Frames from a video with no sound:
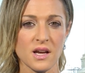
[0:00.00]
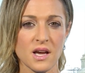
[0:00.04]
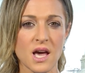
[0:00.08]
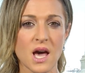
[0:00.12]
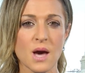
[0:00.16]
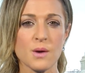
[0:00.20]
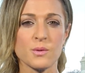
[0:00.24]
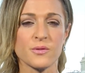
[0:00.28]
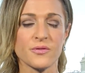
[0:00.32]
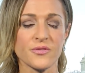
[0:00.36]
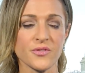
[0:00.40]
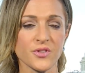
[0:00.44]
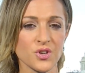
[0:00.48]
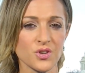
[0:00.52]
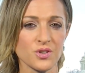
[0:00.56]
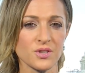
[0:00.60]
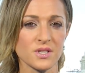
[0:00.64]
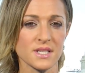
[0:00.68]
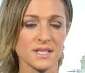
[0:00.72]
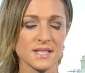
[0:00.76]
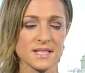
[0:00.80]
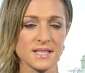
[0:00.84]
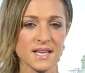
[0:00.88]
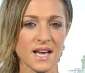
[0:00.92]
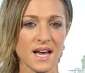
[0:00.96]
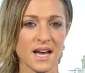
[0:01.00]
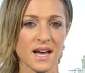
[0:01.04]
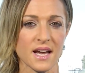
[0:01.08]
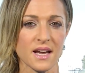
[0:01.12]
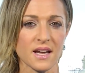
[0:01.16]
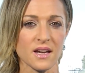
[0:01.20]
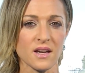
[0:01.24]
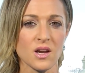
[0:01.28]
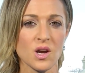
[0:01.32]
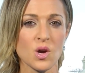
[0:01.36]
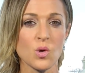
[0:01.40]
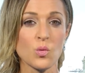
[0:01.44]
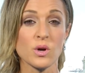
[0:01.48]
and refused to
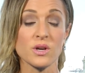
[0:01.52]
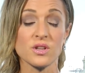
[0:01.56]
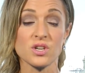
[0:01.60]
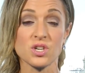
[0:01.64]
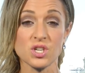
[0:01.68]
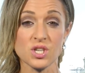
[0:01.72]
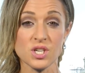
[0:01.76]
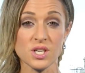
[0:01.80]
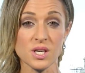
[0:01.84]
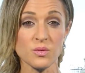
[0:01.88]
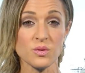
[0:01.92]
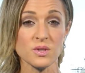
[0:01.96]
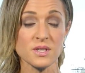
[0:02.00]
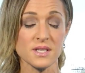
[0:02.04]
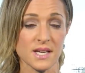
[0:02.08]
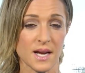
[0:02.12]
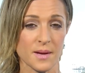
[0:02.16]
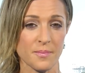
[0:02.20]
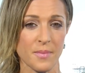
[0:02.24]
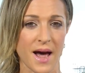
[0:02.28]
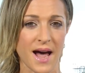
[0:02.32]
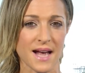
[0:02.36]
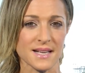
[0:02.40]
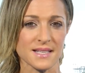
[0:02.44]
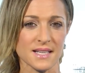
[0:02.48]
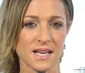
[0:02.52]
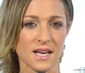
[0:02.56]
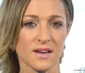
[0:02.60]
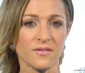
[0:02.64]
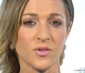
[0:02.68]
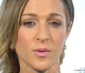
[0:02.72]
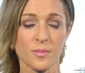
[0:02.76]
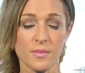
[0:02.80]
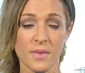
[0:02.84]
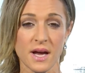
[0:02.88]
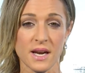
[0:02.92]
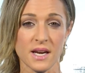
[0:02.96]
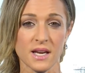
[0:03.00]
say whether she will stop asking
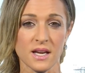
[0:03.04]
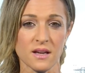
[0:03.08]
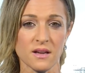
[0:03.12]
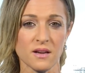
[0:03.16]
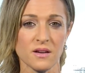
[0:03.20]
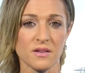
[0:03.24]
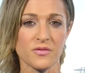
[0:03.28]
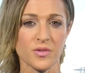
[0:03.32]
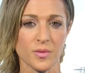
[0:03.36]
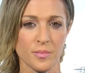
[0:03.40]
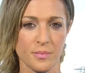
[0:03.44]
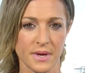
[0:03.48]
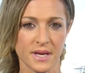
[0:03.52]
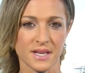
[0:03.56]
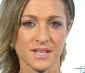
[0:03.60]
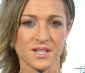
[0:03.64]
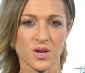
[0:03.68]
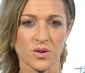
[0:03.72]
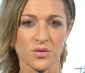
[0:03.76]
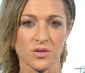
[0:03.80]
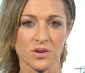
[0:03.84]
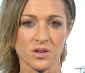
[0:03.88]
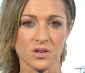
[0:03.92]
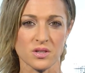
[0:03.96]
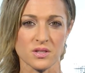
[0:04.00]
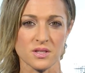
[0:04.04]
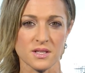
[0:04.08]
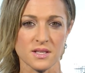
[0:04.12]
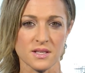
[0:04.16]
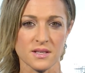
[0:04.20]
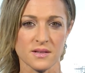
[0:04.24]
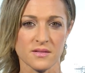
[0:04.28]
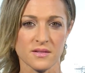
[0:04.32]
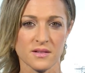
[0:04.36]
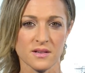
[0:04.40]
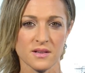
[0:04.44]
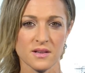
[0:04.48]
for money from big donors.